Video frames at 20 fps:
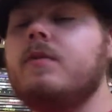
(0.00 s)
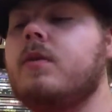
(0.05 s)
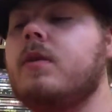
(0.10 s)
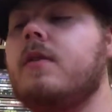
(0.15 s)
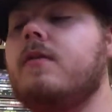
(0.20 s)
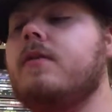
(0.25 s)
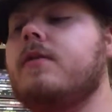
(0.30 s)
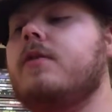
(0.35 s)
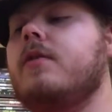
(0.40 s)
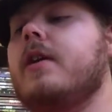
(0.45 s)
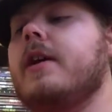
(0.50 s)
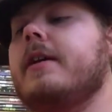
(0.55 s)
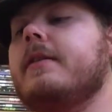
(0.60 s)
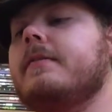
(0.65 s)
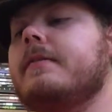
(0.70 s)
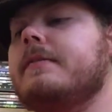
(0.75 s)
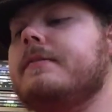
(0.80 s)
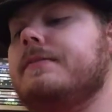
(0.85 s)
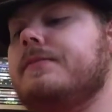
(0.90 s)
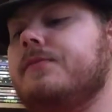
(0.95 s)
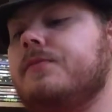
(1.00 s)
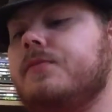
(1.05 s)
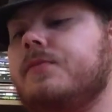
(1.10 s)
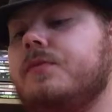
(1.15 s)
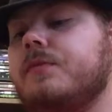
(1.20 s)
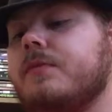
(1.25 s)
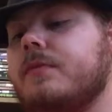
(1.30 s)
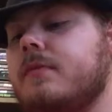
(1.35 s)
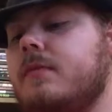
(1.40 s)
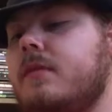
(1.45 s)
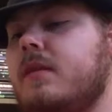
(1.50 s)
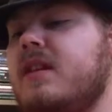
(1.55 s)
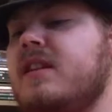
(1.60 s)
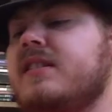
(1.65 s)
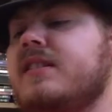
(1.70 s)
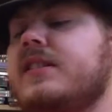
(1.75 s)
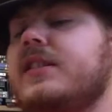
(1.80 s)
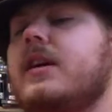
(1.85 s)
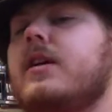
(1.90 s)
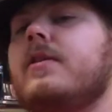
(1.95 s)
Wonderful drink.
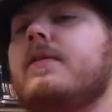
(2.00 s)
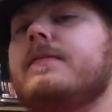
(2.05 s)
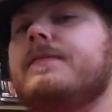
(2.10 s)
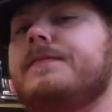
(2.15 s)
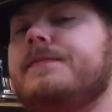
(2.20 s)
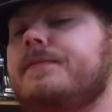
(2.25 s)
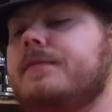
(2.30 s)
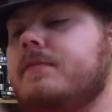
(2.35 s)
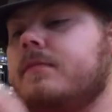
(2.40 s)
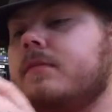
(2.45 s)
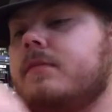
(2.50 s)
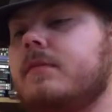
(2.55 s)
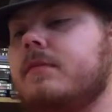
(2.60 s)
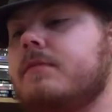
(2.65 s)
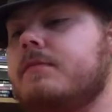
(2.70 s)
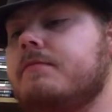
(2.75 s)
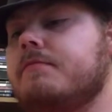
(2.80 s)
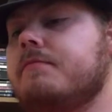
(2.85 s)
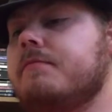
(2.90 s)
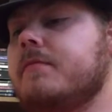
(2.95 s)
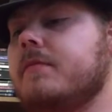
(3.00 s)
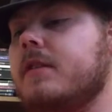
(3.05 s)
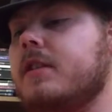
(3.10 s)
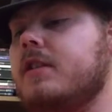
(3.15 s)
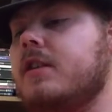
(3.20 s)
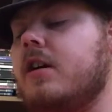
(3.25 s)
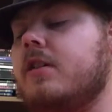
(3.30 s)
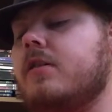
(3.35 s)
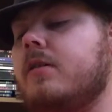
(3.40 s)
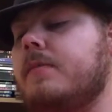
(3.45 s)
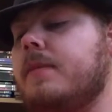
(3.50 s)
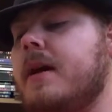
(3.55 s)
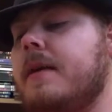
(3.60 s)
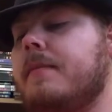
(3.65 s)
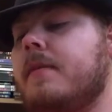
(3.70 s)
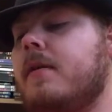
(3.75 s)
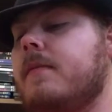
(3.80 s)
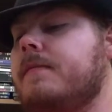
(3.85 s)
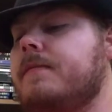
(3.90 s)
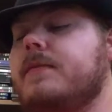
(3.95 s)
So, Dr.
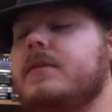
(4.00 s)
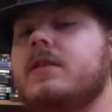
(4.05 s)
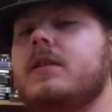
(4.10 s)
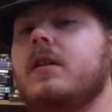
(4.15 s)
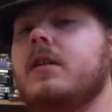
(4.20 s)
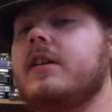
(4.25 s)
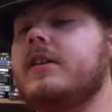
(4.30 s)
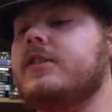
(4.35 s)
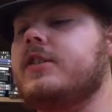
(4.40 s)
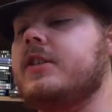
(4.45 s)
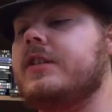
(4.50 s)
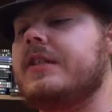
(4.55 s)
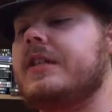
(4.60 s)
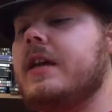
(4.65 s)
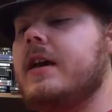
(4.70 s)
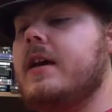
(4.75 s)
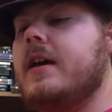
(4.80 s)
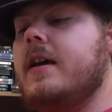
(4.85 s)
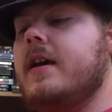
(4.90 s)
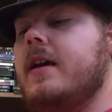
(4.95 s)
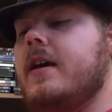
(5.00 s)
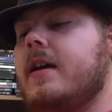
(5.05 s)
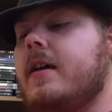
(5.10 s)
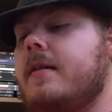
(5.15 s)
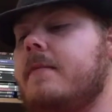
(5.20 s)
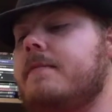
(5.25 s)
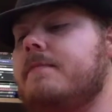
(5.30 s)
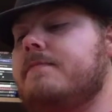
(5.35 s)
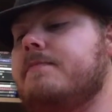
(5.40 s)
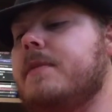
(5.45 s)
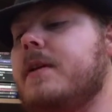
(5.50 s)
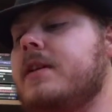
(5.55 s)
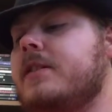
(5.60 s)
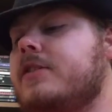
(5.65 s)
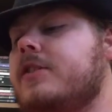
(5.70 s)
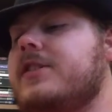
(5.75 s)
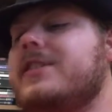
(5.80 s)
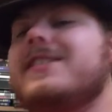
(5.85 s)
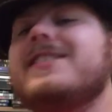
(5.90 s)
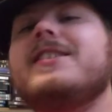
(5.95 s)
Pepper, delicious.
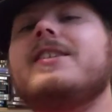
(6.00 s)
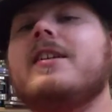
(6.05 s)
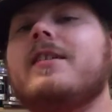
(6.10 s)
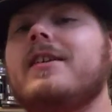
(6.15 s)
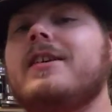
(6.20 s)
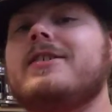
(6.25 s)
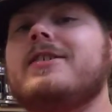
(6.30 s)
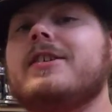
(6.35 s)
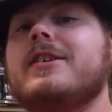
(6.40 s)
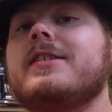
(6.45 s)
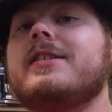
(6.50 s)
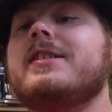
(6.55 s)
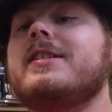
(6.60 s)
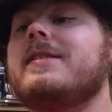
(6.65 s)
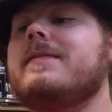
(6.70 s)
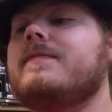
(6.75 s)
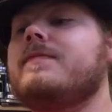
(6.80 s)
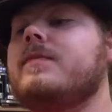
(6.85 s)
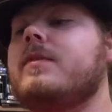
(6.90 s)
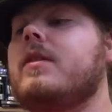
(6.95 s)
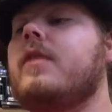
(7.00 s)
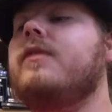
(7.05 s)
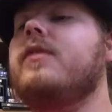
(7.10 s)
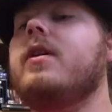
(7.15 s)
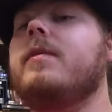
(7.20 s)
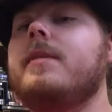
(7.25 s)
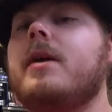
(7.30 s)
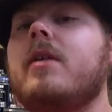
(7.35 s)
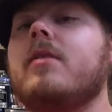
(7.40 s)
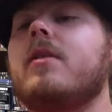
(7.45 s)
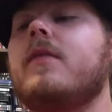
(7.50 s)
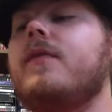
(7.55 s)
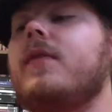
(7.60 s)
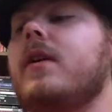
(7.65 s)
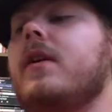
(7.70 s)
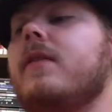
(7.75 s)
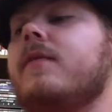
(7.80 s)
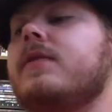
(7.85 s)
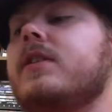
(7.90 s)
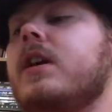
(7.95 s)
But just as delicious, the
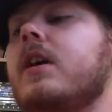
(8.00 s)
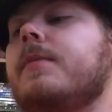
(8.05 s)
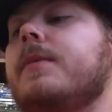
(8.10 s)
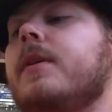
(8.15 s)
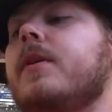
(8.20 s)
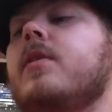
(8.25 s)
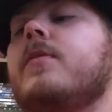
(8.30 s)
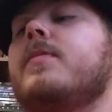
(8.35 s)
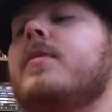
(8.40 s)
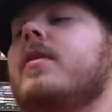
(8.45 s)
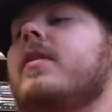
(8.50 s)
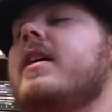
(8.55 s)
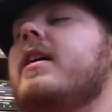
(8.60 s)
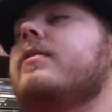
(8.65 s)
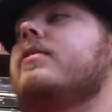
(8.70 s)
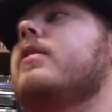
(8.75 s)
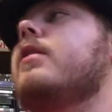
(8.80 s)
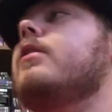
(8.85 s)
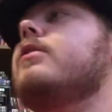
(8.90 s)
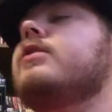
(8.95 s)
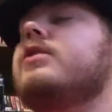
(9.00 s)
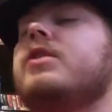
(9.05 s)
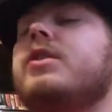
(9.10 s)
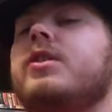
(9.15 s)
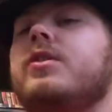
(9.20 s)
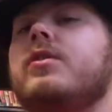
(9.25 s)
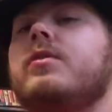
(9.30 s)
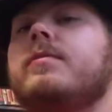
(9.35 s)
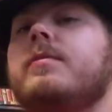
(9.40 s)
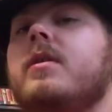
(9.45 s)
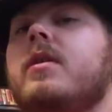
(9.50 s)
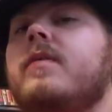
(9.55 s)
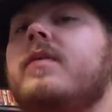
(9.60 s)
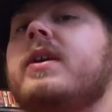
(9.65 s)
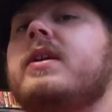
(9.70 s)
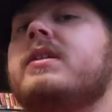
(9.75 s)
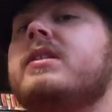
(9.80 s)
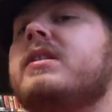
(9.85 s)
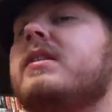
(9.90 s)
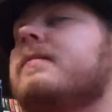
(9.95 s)
filmography of Tobe Hooper. Now, there are two
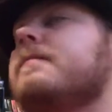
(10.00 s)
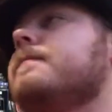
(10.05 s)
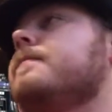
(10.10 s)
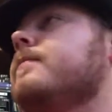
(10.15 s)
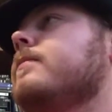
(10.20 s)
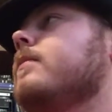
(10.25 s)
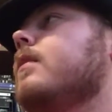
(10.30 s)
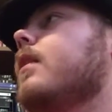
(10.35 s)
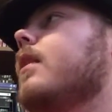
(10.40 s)
movies